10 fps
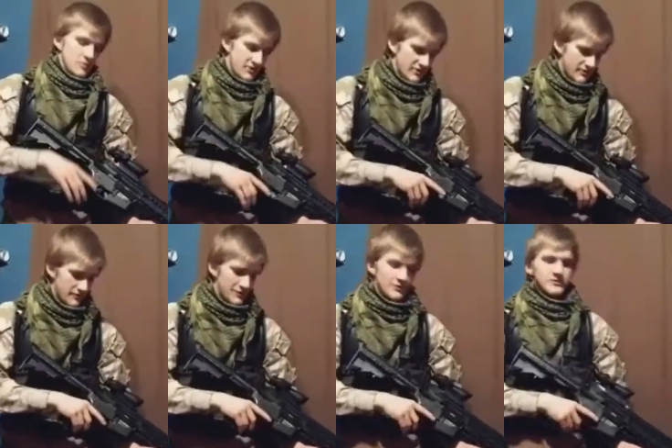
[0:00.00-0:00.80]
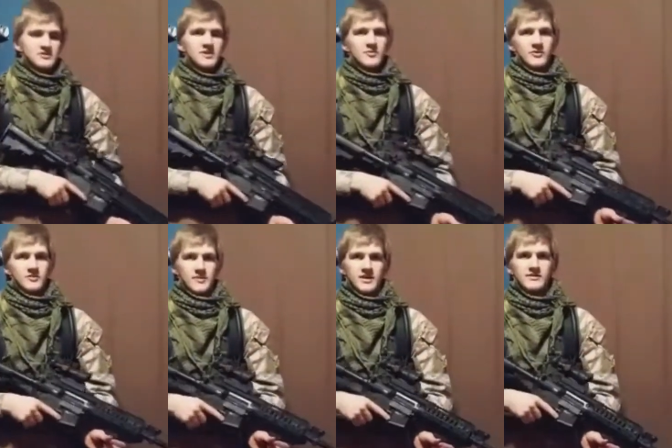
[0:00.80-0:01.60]
Because if you clear the chamber with
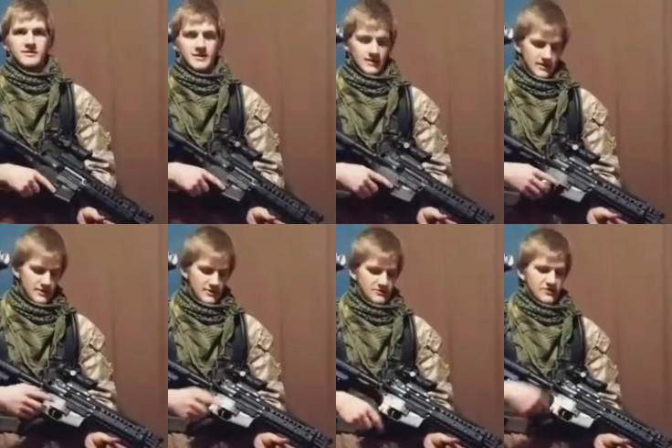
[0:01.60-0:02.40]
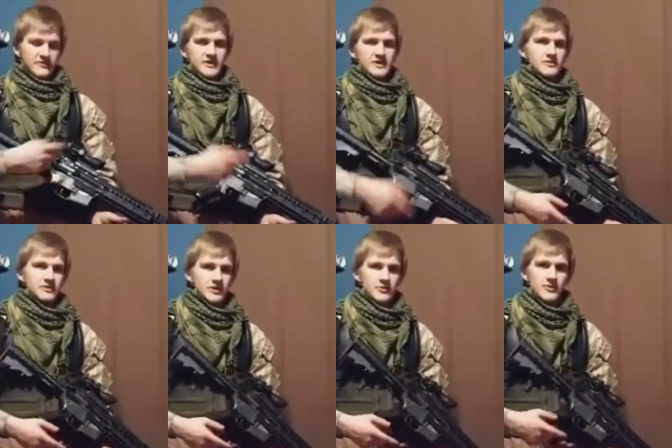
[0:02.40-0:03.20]
a magazine in, it'll just cycle
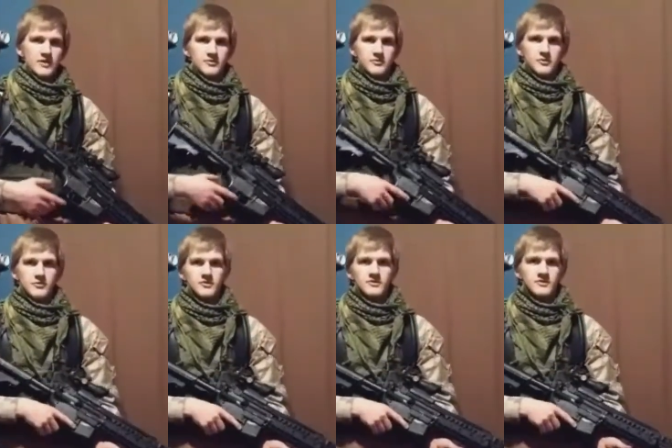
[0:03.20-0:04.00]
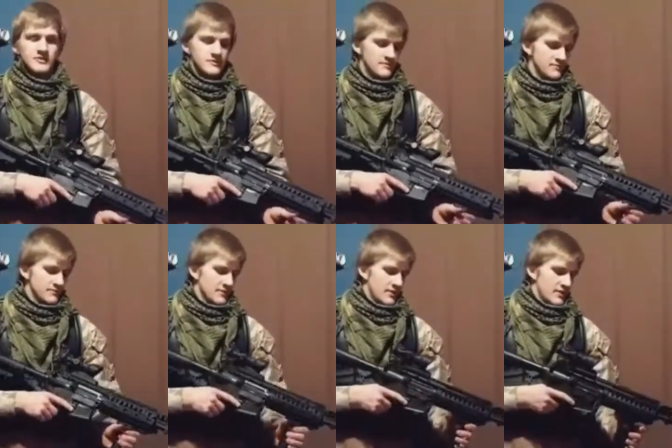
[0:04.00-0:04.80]
another round through.
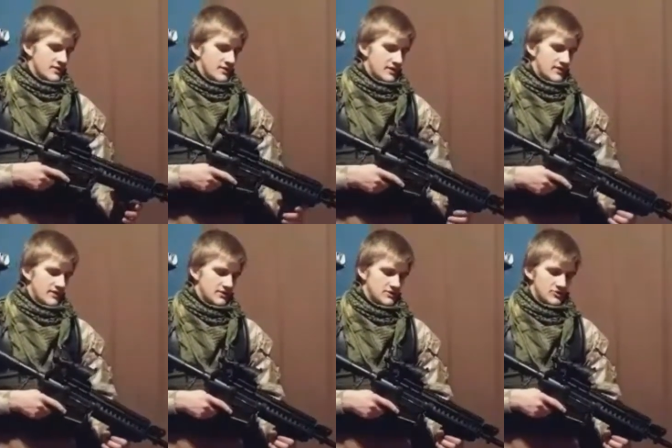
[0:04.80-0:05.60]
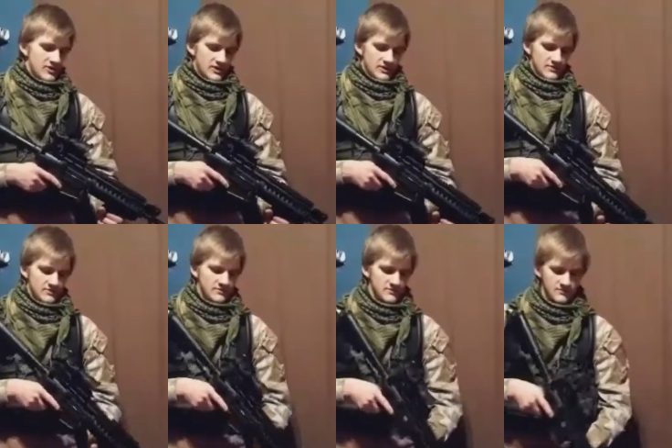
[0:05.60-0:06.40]
And then you can
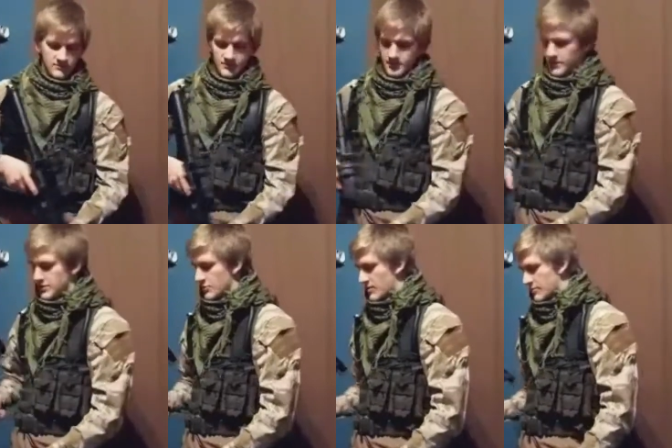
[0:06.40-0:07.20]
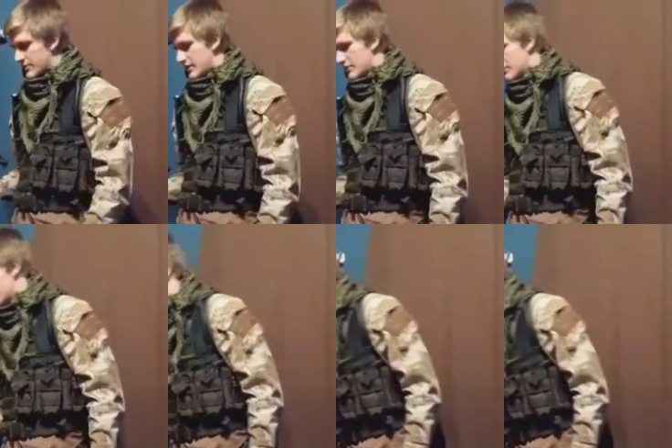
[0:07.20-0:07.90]
lay your weapon down.